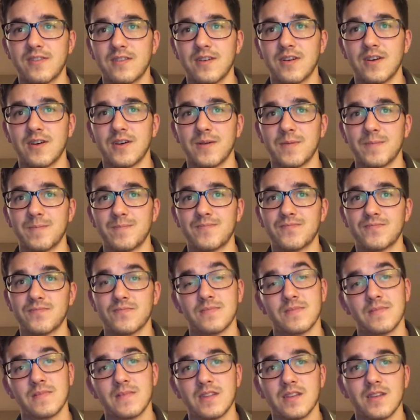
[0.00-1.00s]

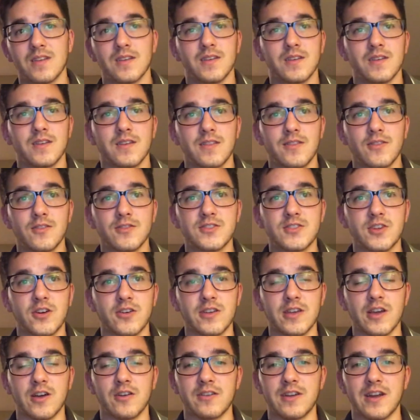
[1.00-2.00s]
They'll
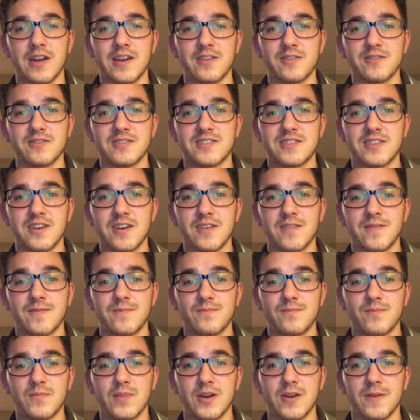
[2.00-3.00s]
start yelling at you and stuff.
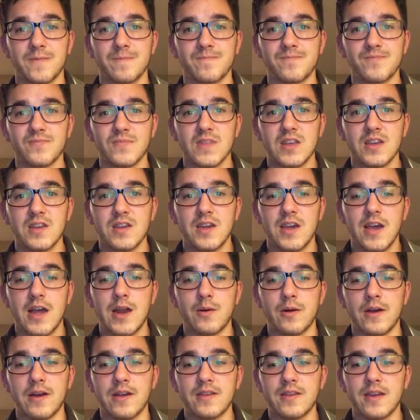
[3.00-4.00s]
But
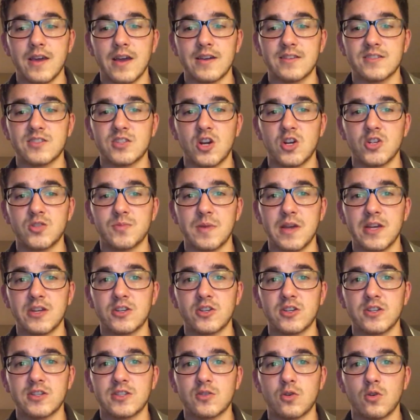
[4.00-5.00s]
anyway, yeah, sergeant
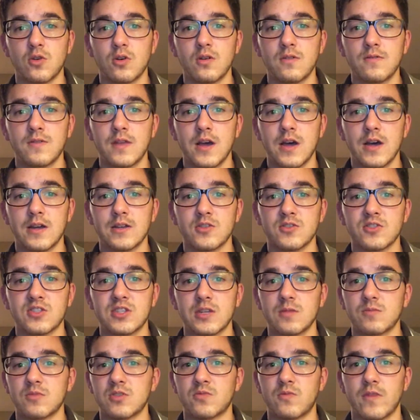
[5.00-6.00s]
major, he's cool. You'll
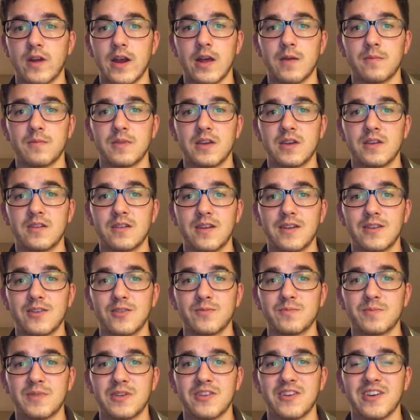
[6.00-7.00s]
see him just randomly, and
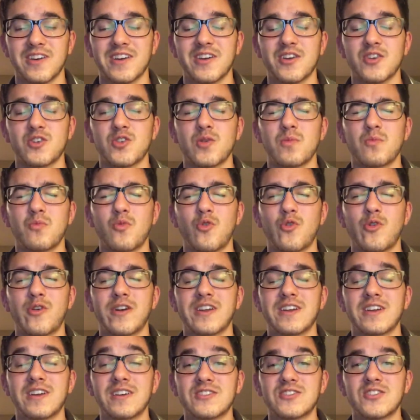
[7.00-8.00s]
you'll be like, good
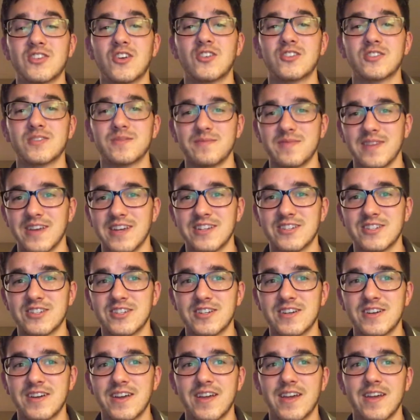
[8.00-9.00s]
morning, sergeant
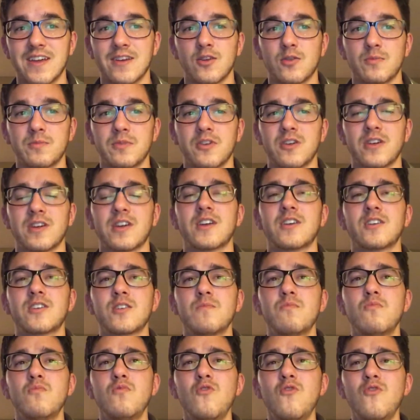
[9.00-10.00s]
major. And he'll be like,
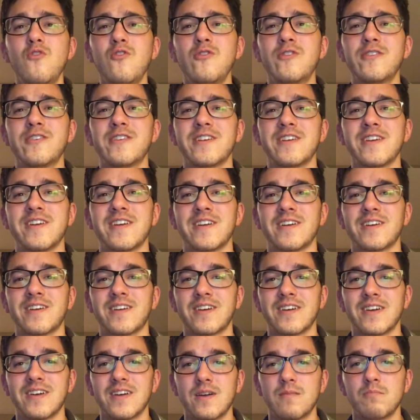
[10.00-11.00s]
good
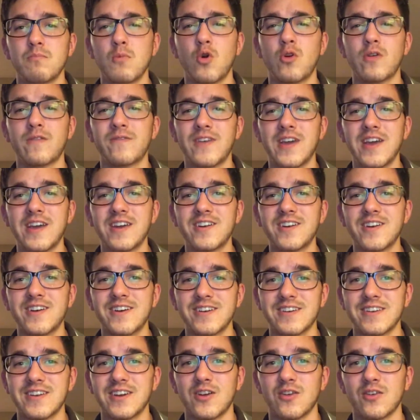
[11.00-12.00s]
morning,
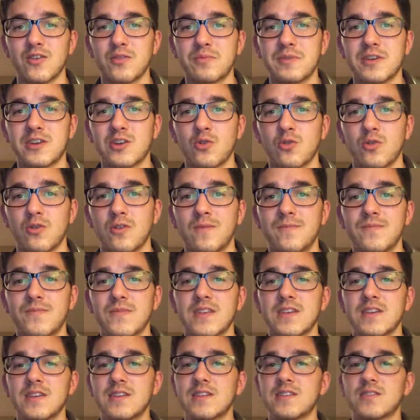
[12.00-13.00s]
motivator. You know, he'll be cool.
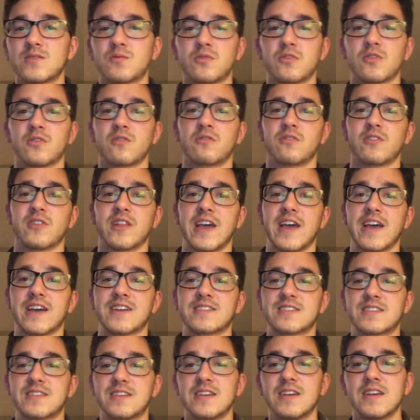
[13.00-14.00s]
He's really
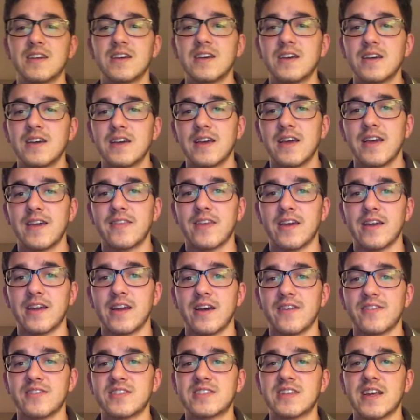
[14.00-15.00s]
relaxed. And then
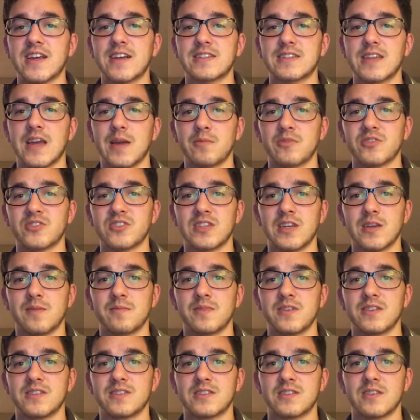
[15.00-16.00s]
the second time you'll see
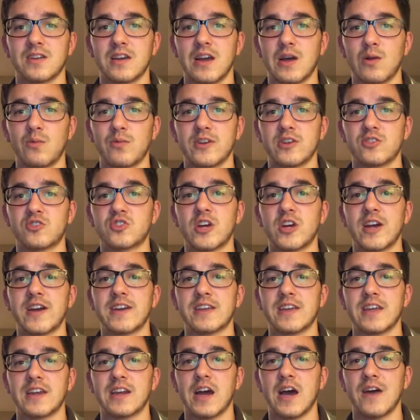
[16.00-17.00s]
him is when you're trying
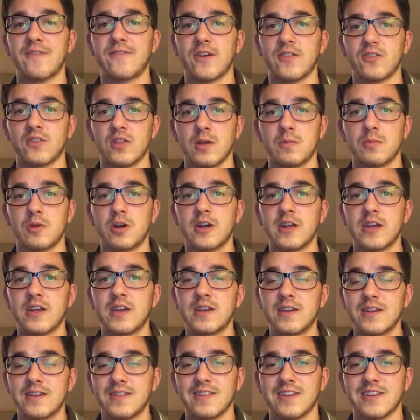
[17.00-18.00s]
to get off on
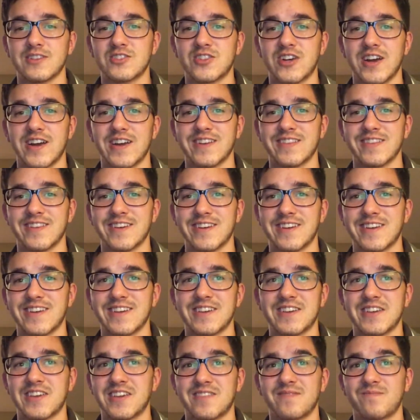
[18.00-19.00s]
liberty and, like, trying, like,
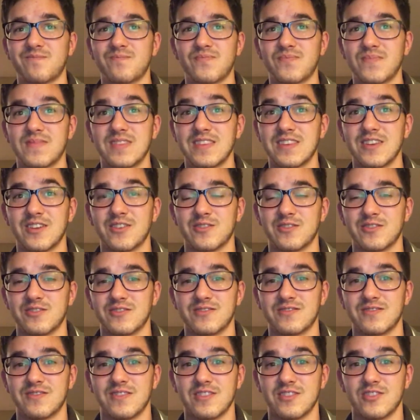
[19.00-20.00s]
you know,
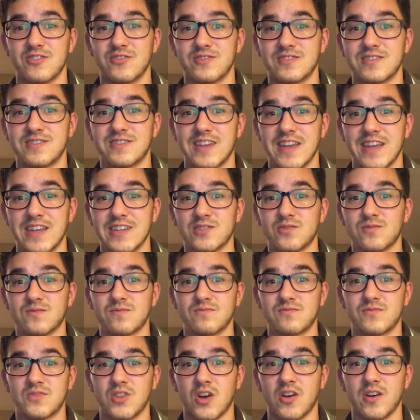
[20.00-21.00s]
your day's
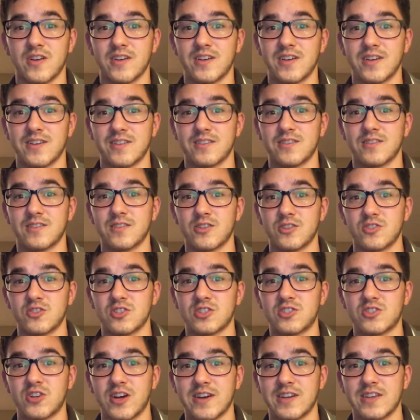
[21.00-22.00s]
done and you're
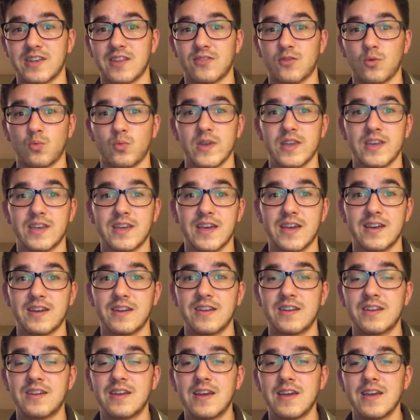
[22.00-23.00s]
just trying to get the weekend
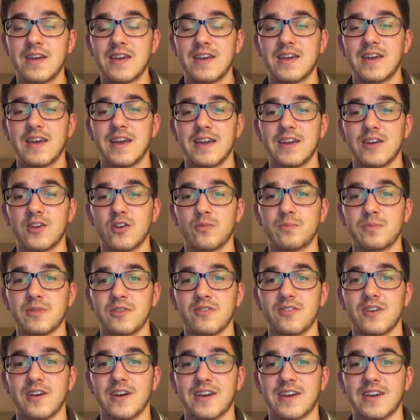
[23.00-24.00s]
in. And he'll be,
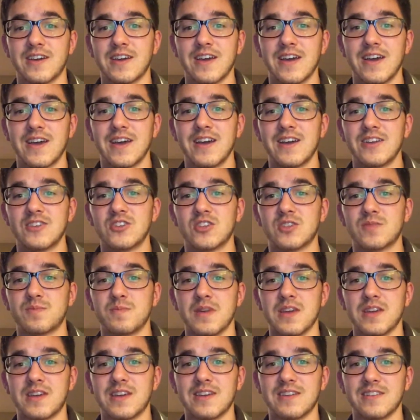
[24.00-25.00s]
like, just
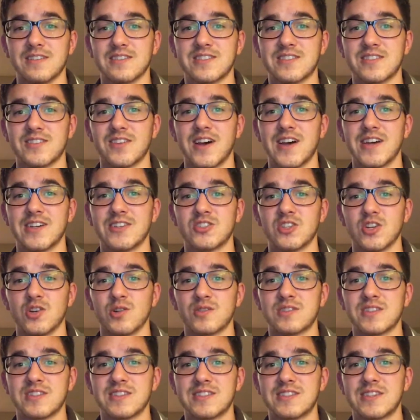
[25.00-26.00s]
making sly
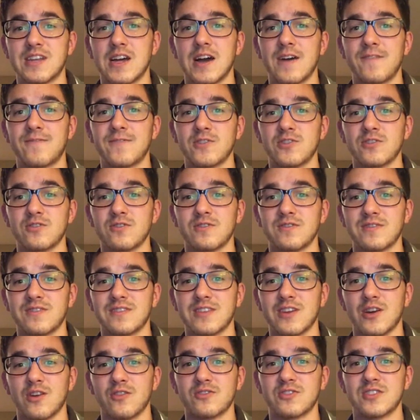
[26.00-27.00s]
jokes and stuff, and you
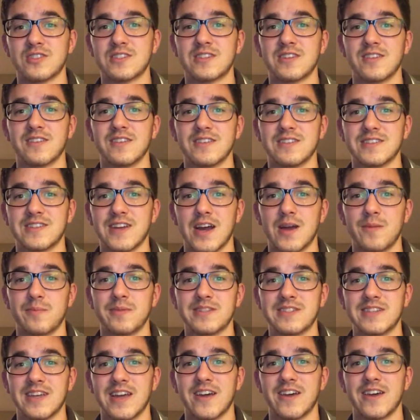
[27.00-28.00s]
know, just to the entire
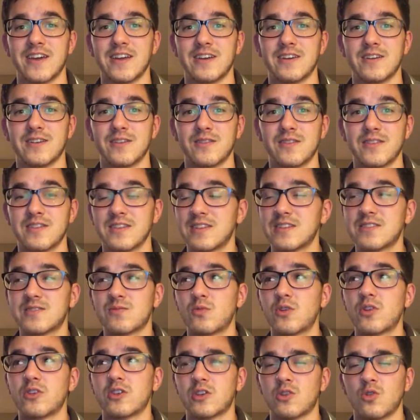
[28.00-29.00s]
battalion. He's
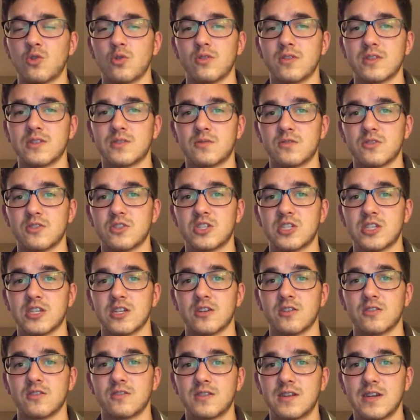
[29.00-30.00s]
really cool. He's really
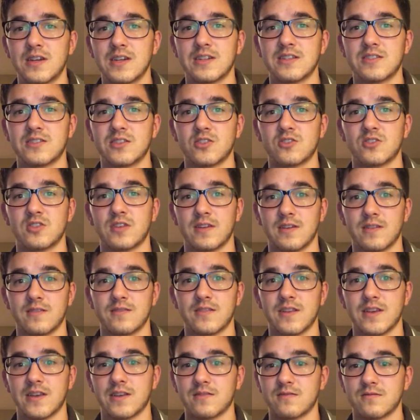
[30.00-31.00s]
chill. And he's usually,
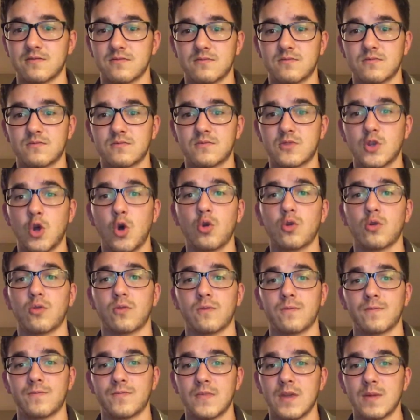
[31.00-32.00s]
like,
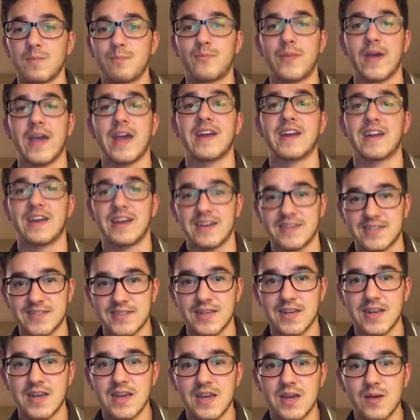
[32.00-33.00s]
total badass.